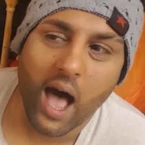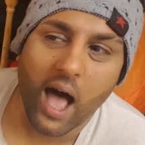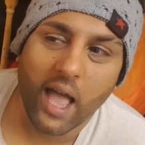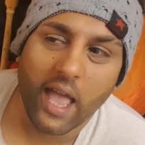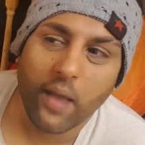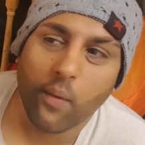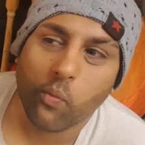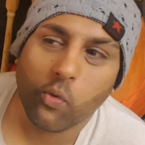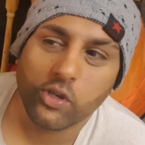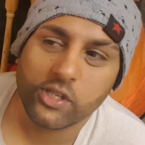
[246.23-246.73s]

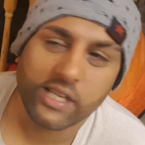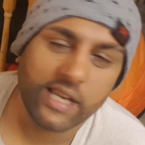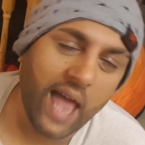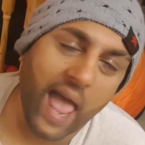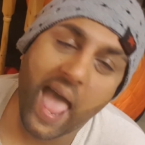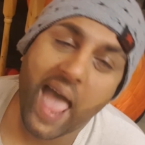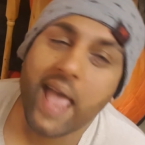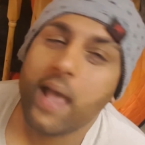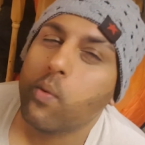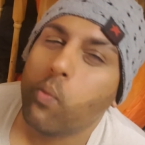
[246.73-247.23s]
it was an
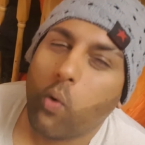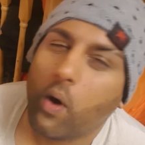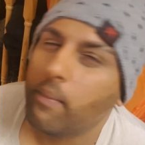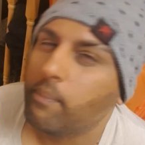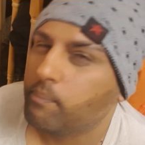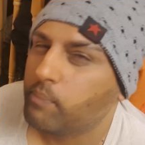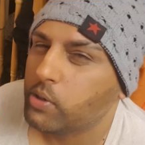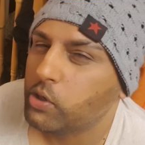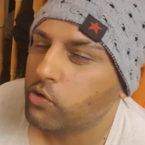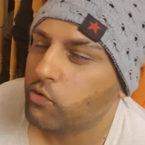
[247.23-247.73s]

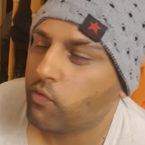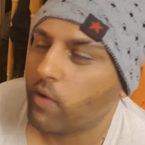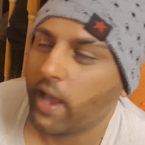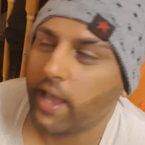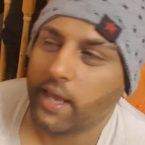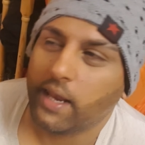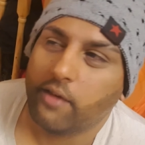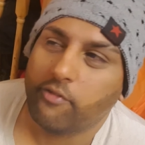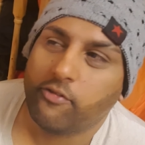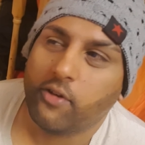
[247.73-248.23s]
A1
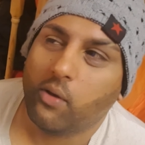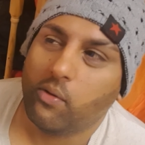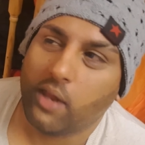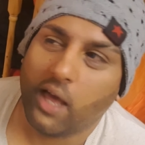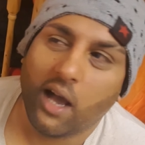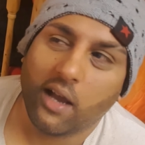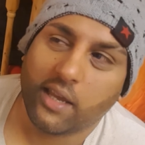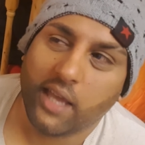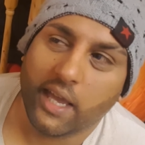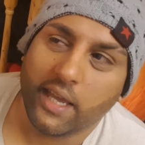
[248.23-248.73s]
Blu-ray, and I felt
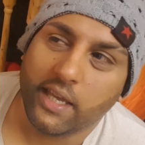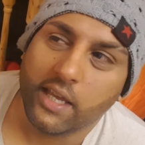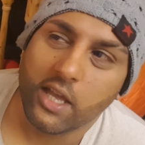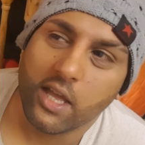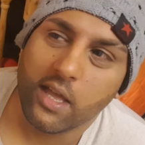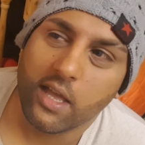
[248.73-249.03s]
like, okay,